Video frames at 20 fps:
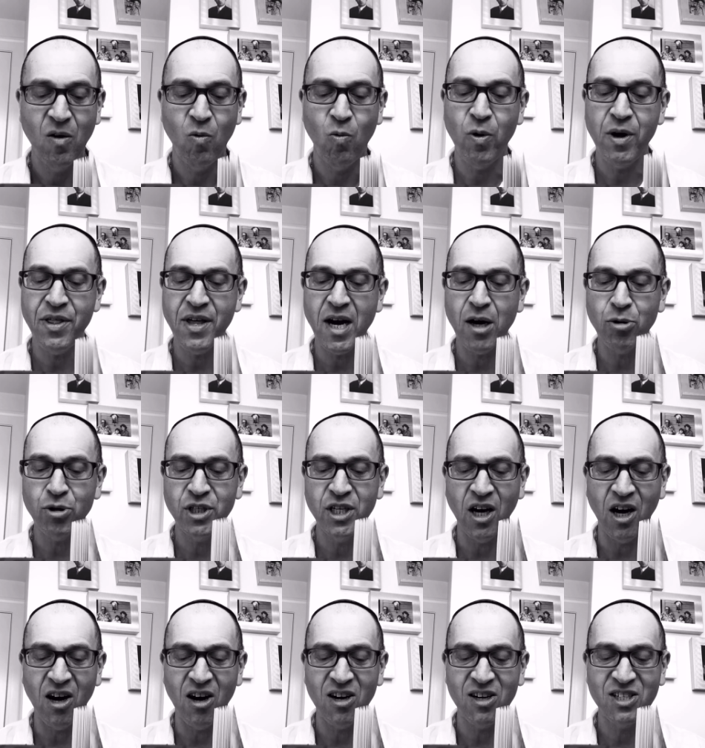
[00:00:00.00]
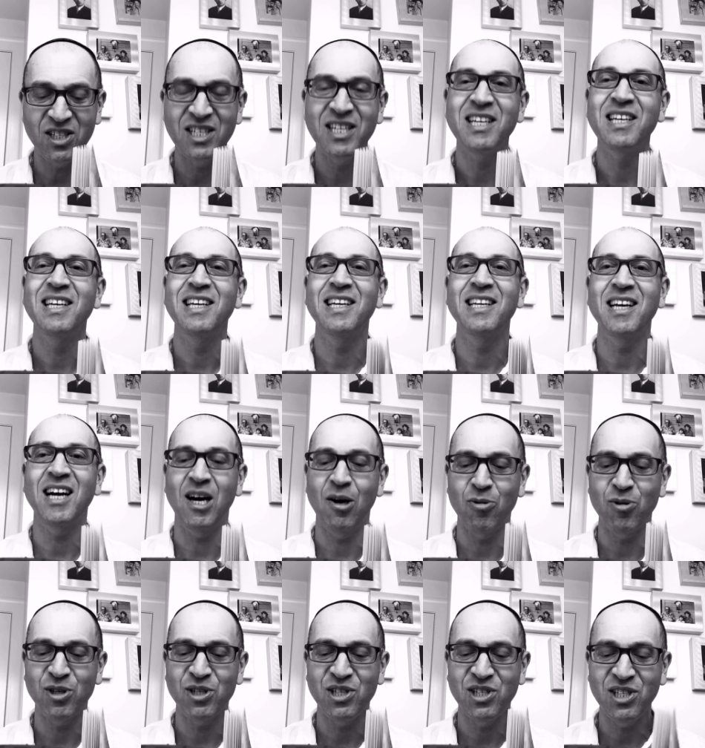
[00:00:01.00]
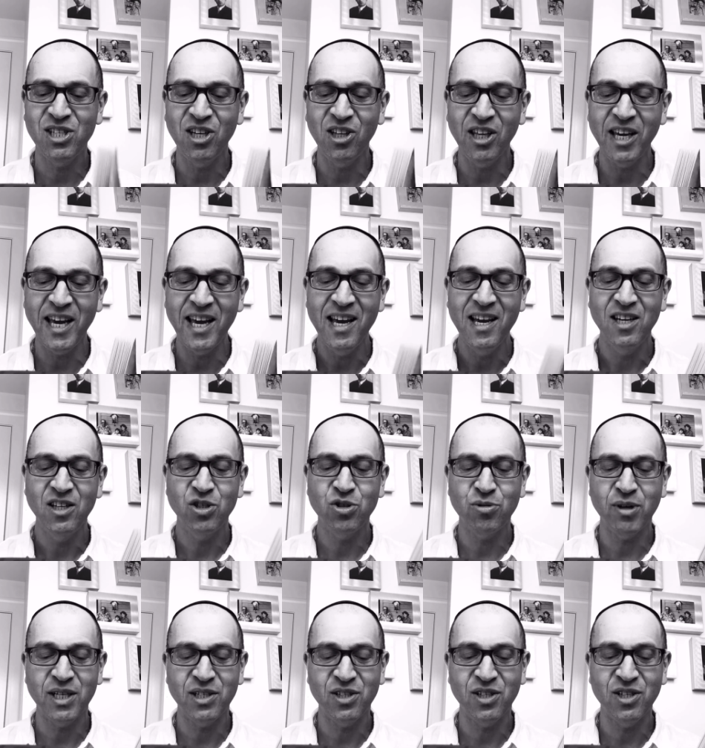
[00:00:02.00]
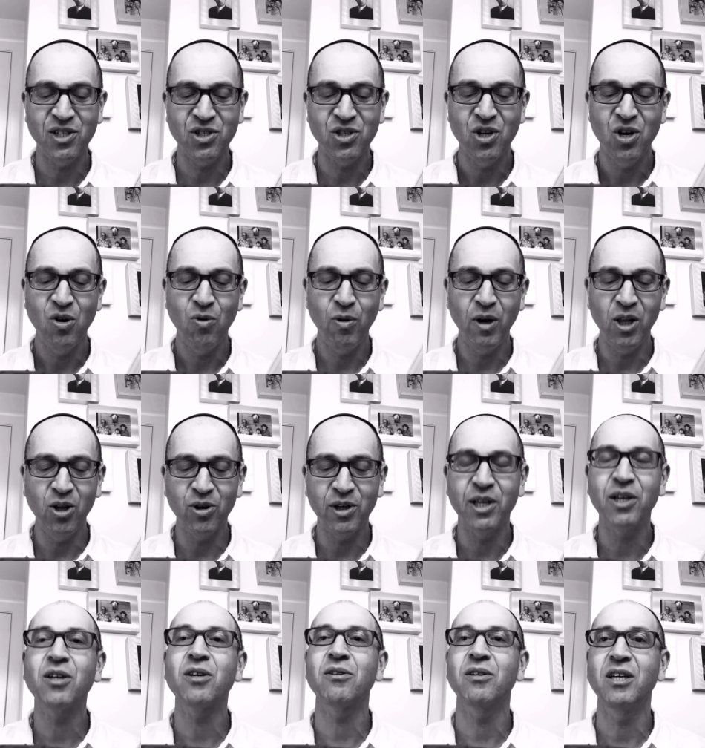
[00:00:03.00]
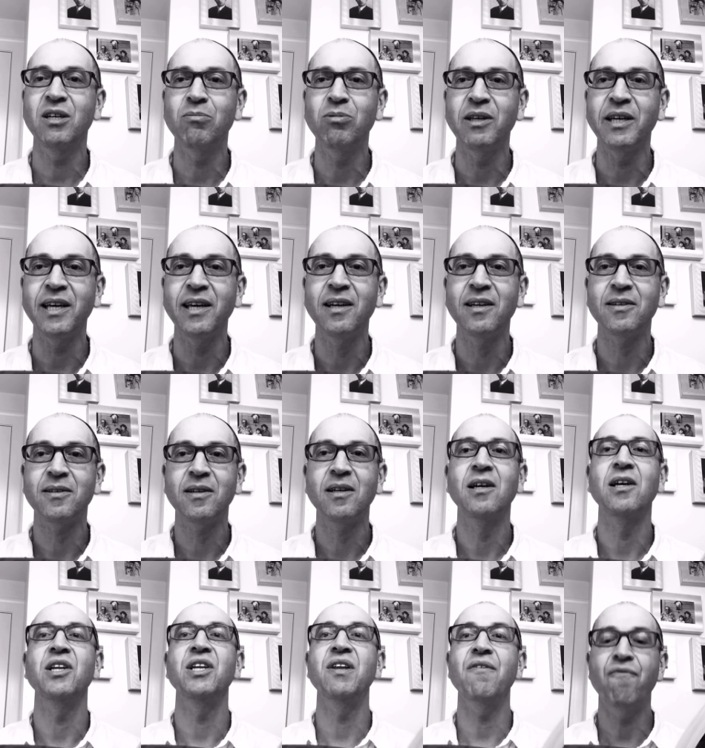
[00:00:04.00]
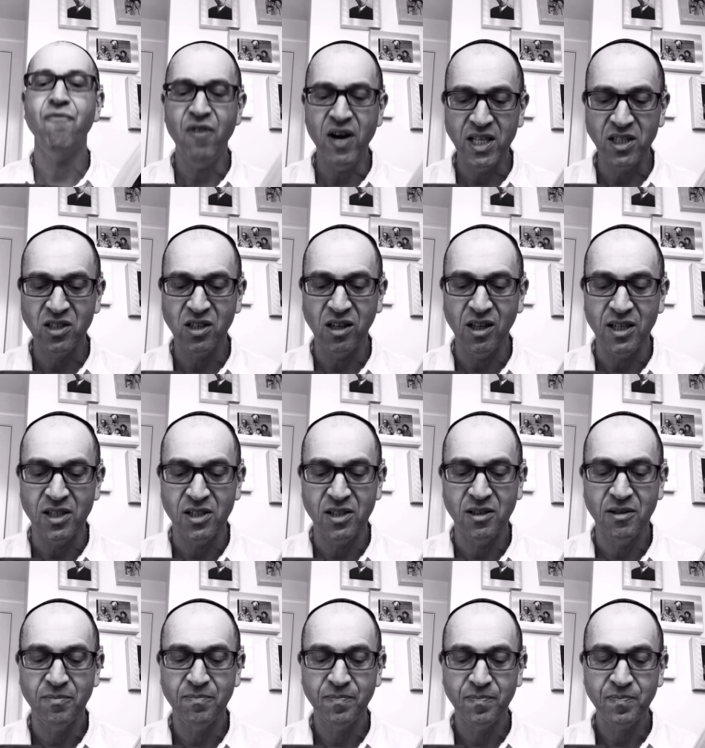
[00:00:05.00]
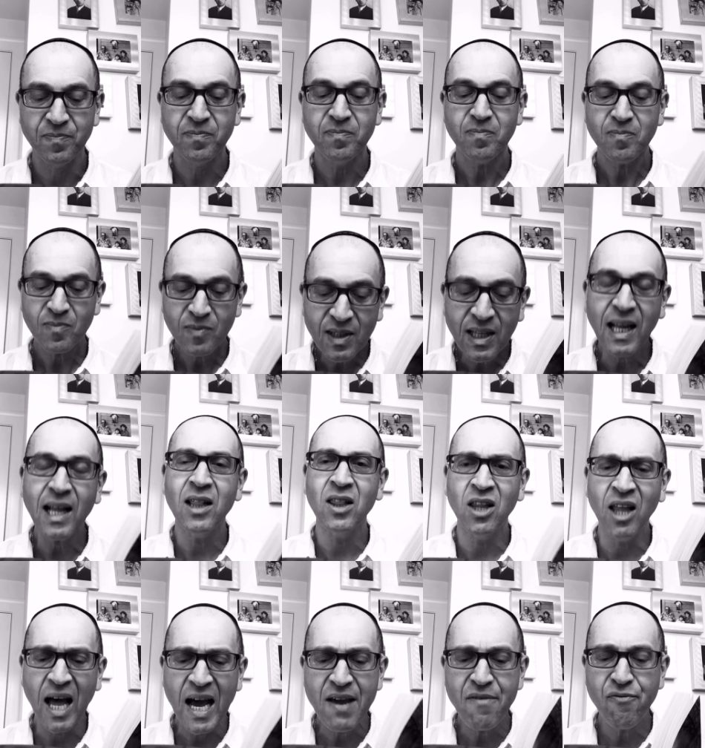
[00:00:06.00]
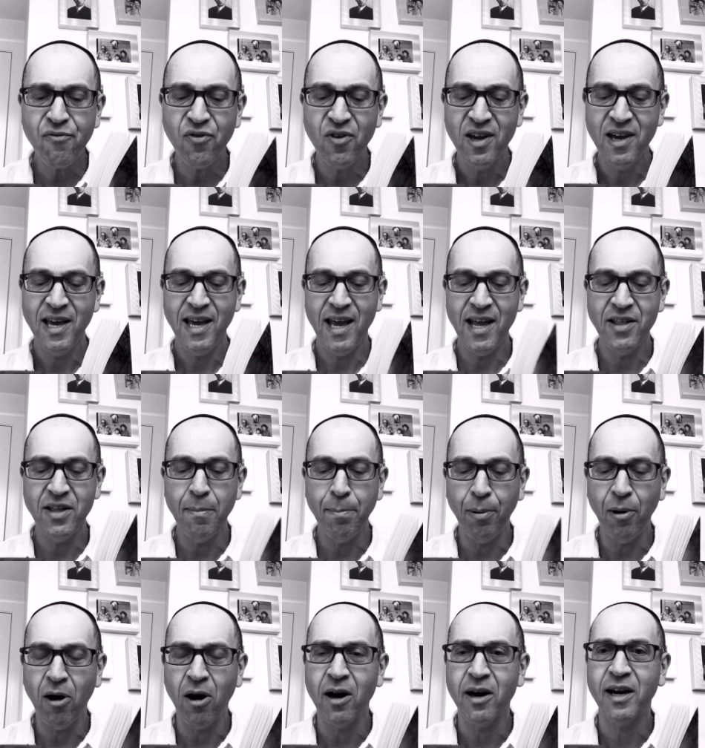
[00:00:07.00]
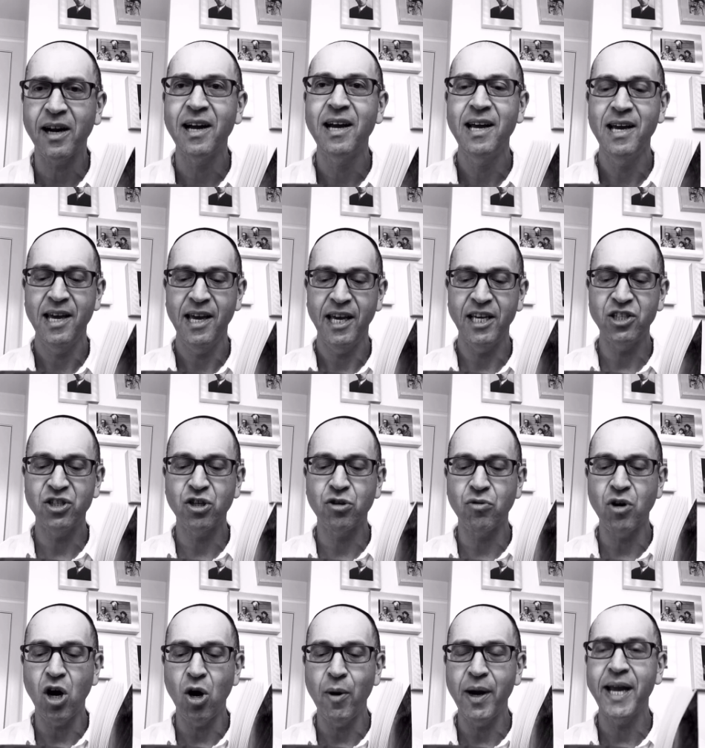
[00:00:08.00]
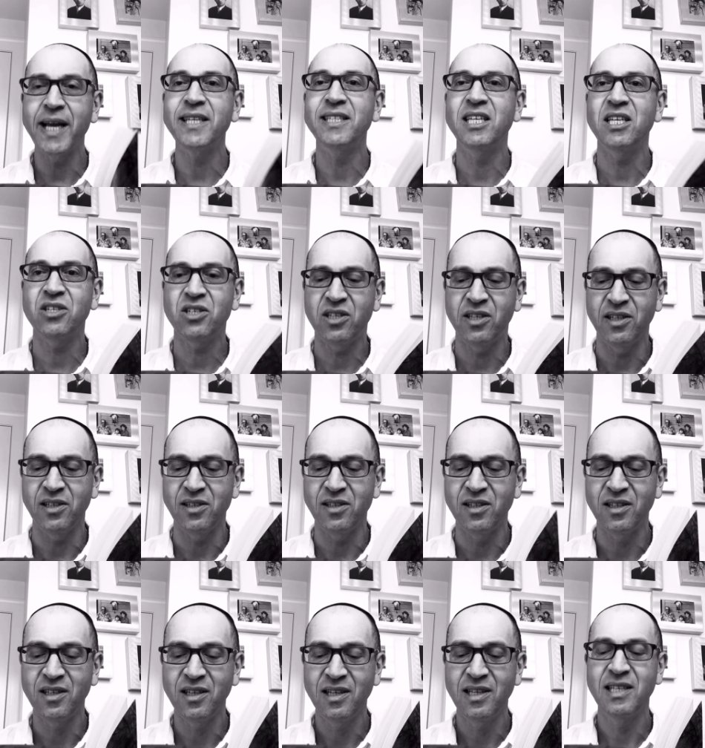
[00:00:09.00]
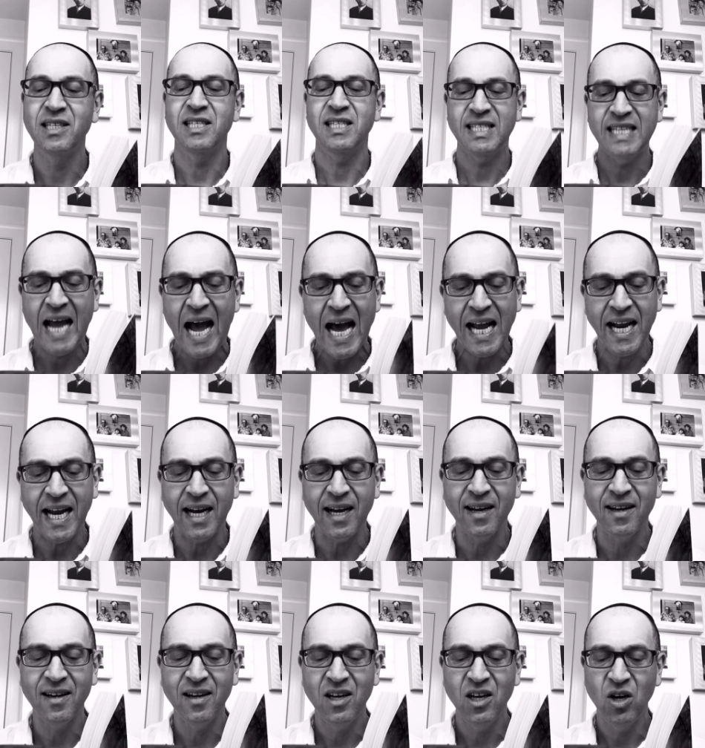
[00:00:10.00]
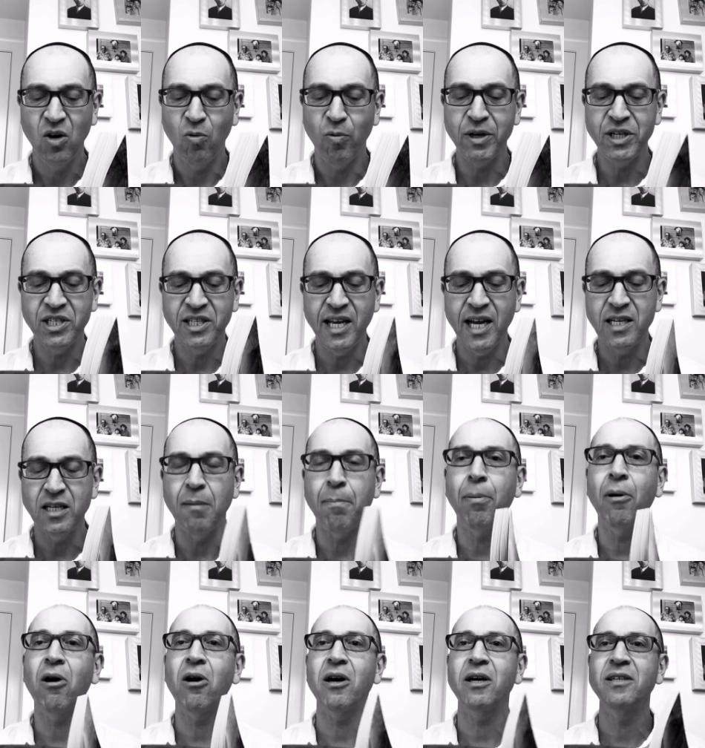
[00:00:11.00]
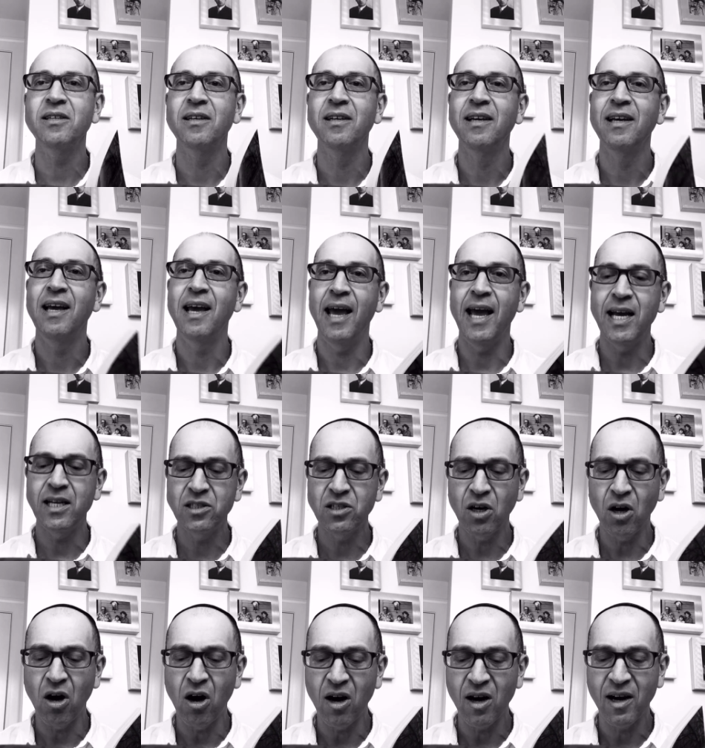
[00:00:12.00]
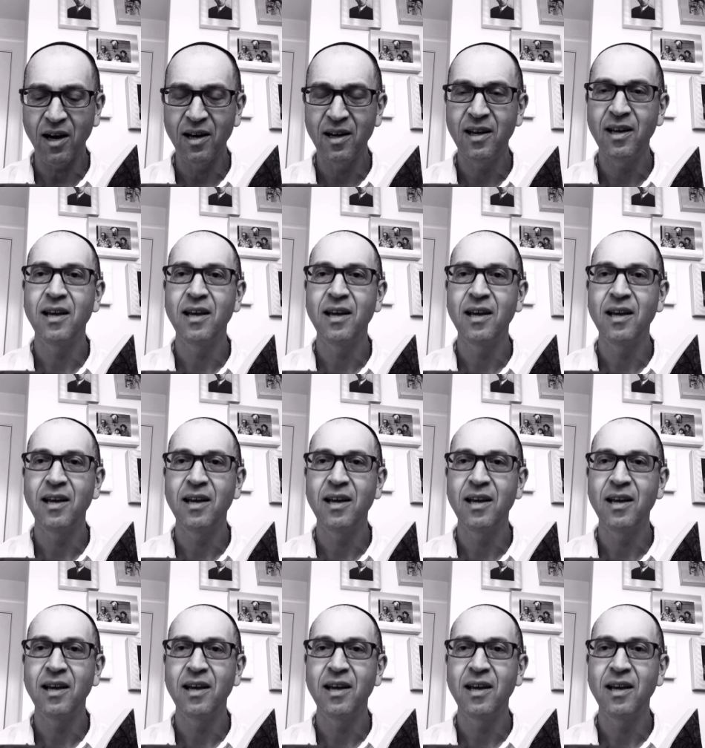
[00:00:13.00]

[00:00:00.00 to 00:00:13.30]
With our dogs in our silly dresses, we look incredibly defenseless. Life in the park is growing distant, static. We stand apart and talk.